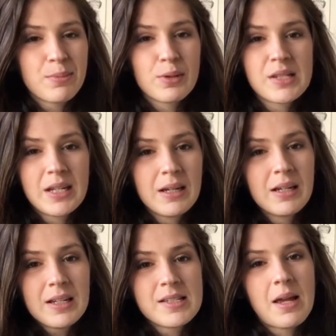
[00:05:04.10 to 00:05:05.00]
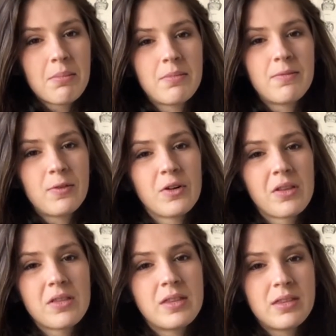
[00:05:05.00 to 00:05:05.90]
books here, except
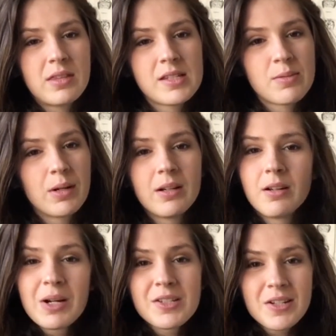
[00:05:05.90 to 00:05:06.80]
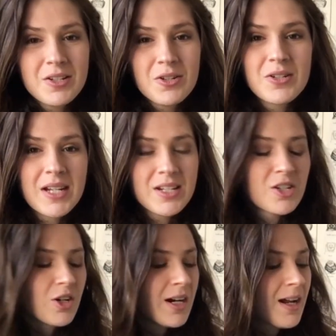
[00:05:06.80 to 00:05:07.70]
for this one, because I do tend
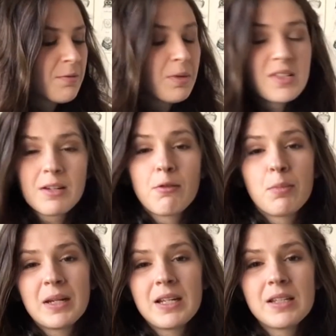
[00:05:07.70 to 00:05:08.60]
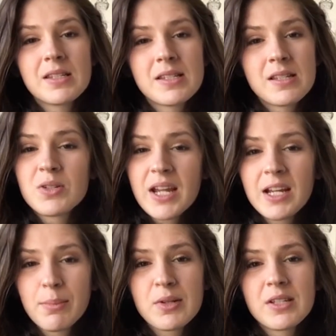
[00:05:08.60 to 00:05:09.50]
to try and have positive opinions or
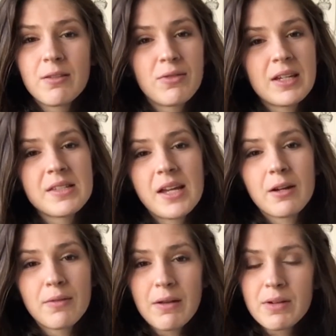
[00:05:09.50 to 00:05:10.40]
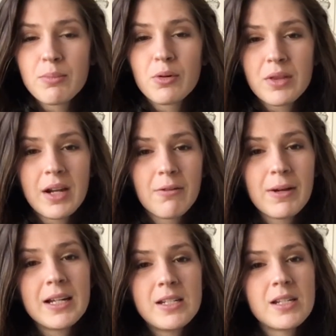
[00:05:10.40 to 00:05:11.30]
take positive things out of every book that I
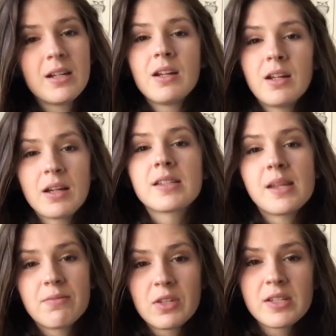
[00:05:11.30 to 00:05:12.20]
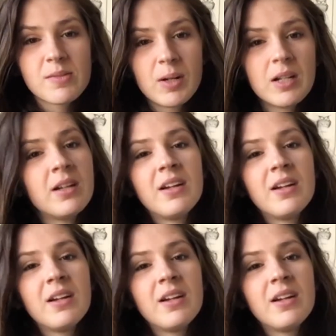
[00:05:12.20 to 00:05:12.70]
read, except for this one.